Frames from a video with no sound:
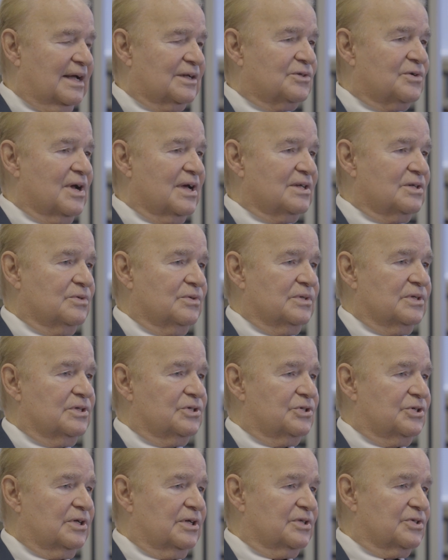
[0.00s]
I tried to
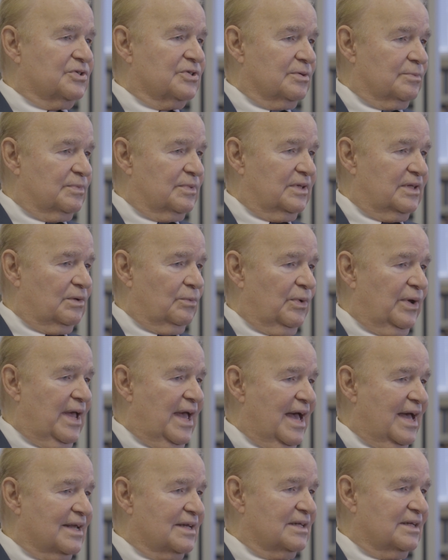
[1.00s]
initiate something that we
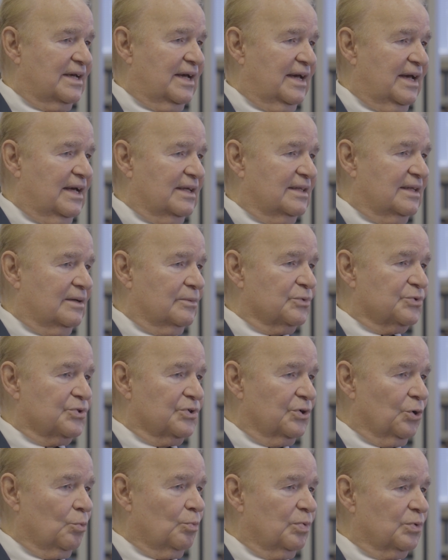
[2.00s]
hadn't had, and that was
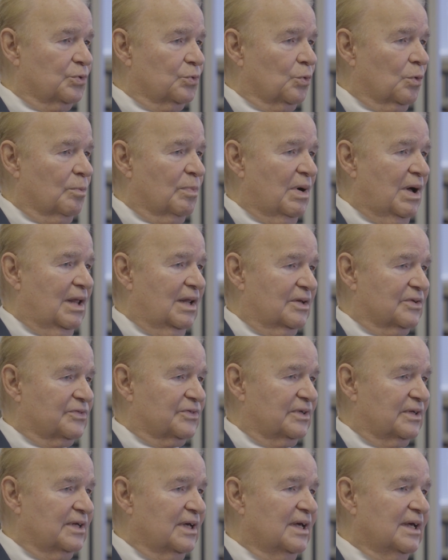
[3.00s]
an open door
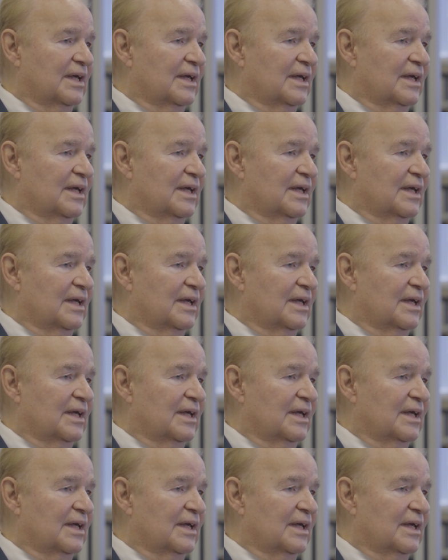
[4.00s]
policy,